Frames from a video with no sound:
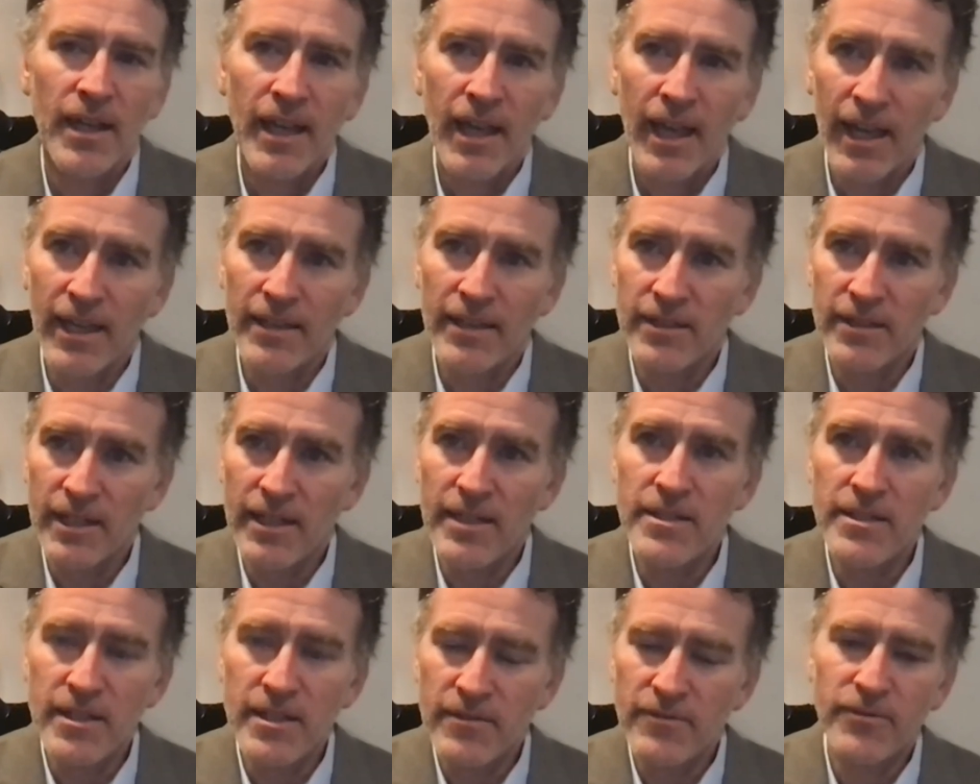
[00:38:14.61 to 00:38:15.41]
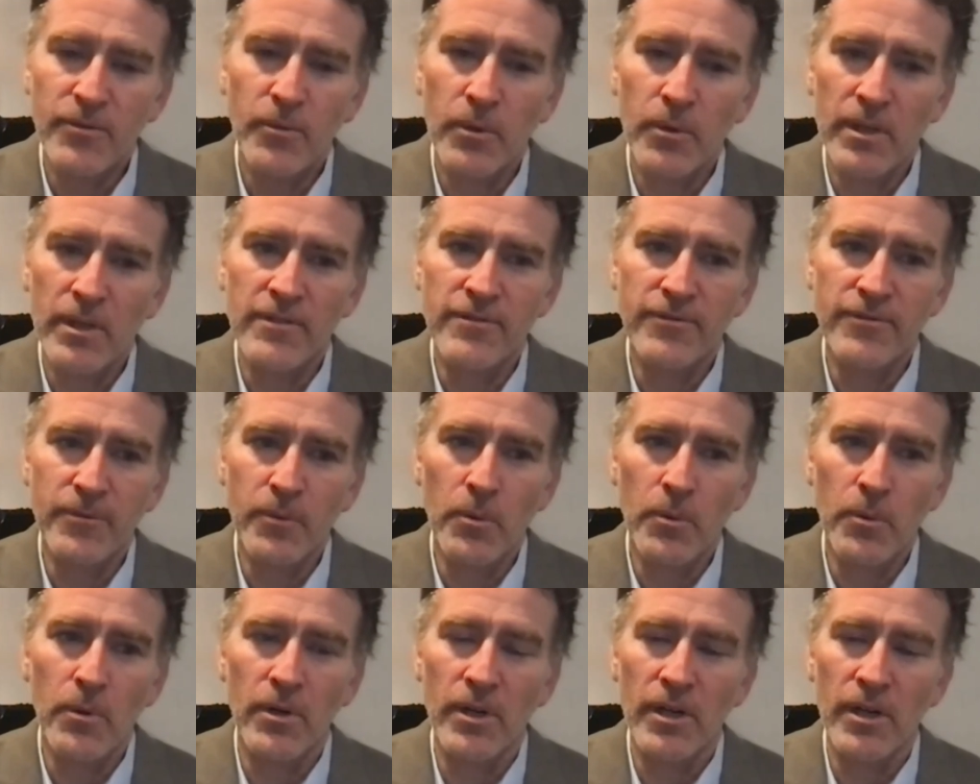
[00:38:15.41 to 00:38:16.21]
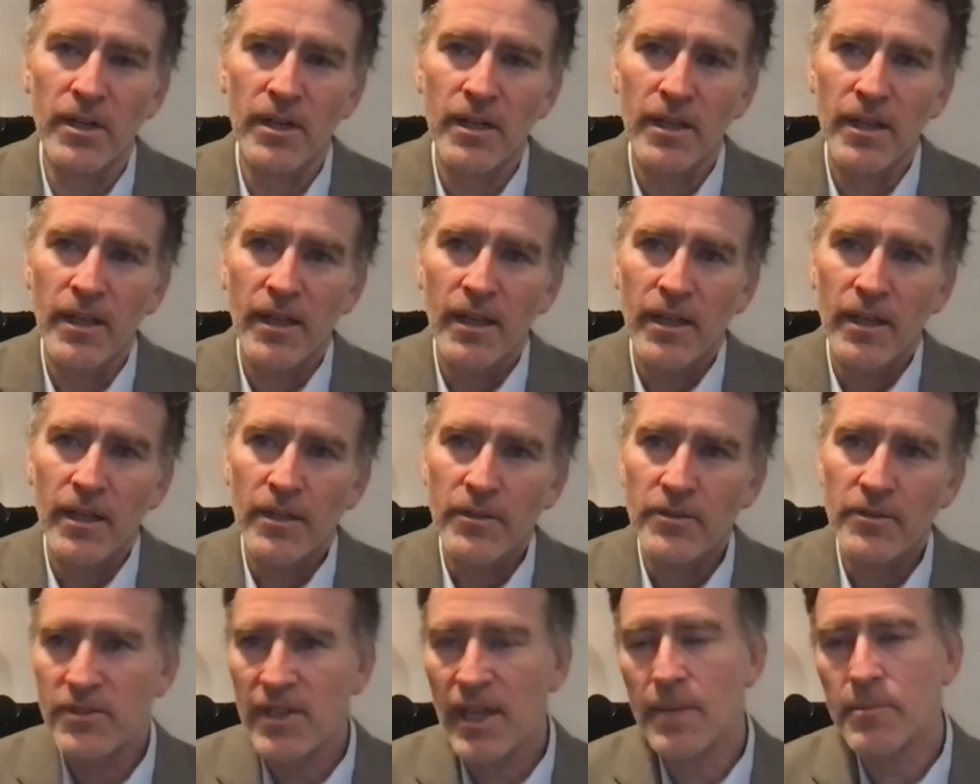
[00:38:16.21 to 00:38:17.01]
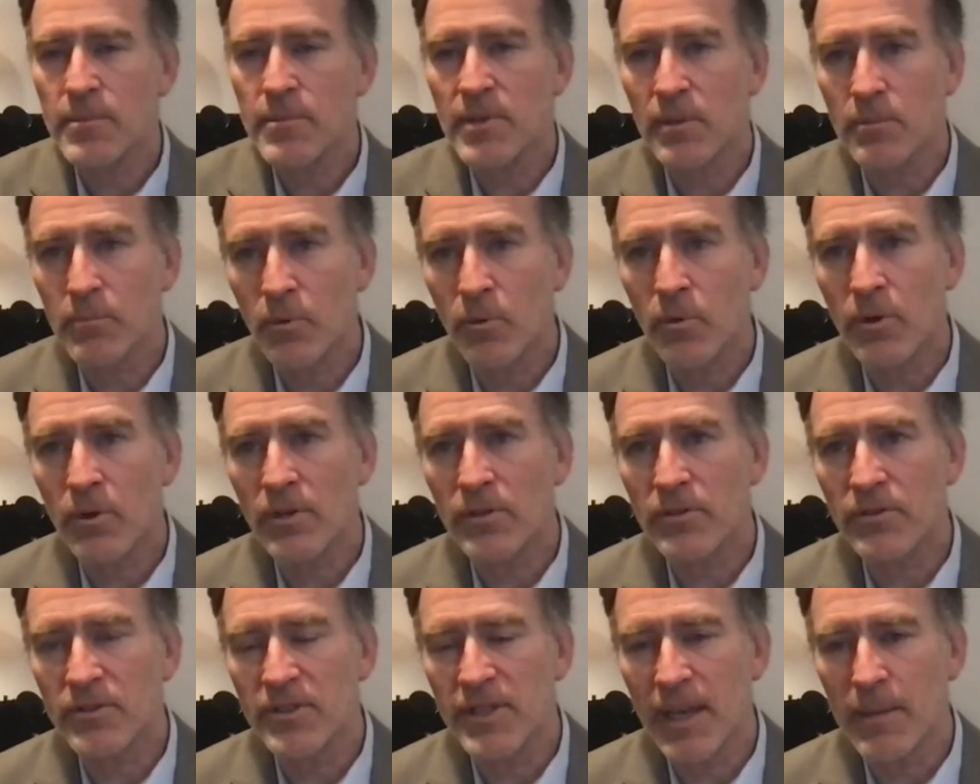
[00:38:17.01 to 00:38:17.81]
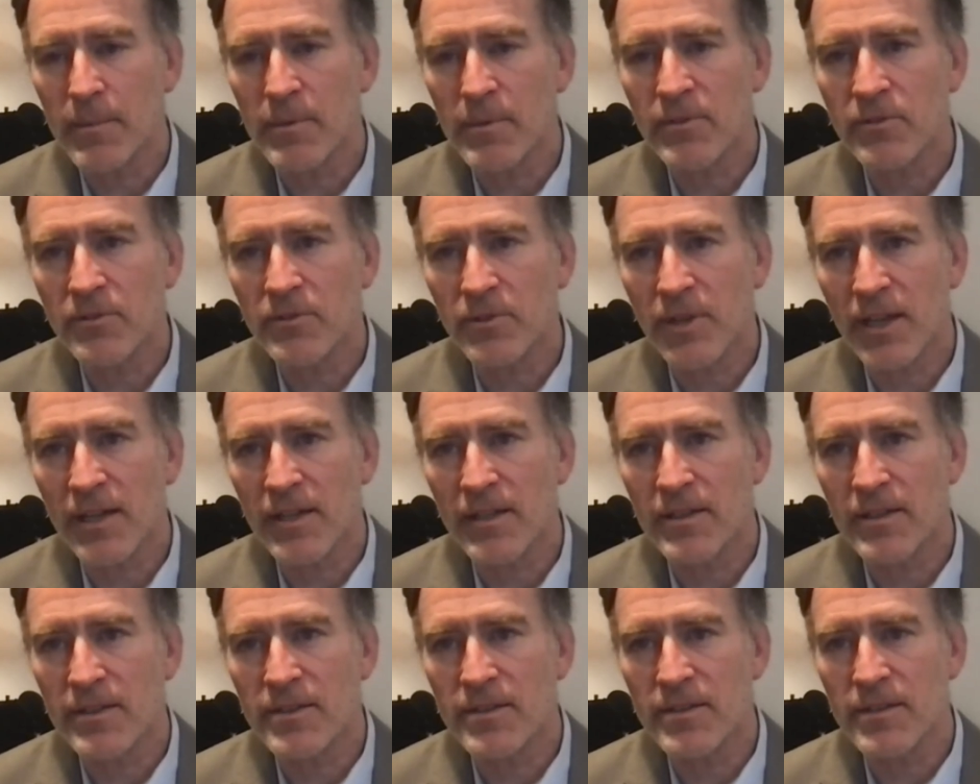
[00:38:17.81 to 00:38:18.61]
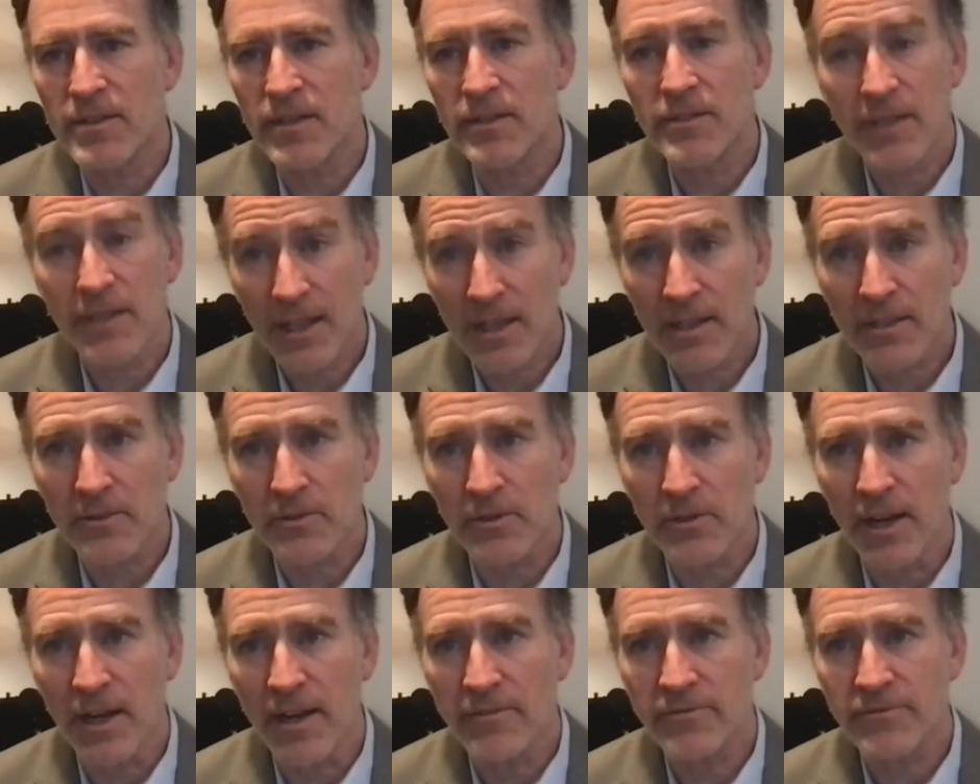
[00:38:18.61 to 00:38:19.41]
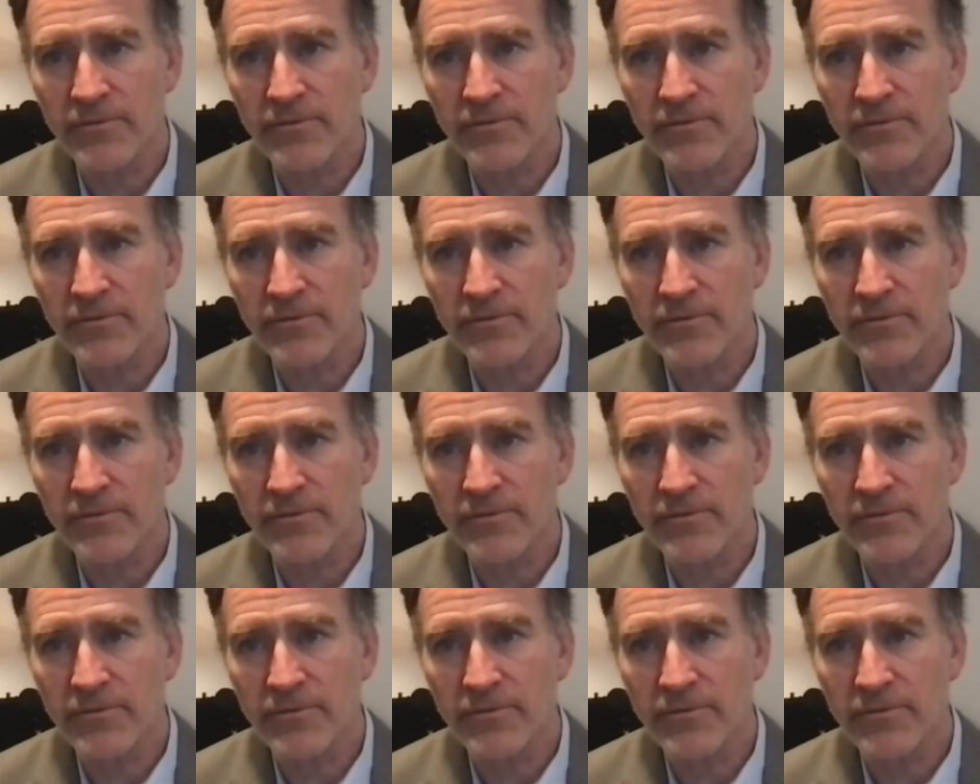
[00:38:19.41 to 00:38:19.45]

And in 1844, Samuel Morse demonstrated the telegraph,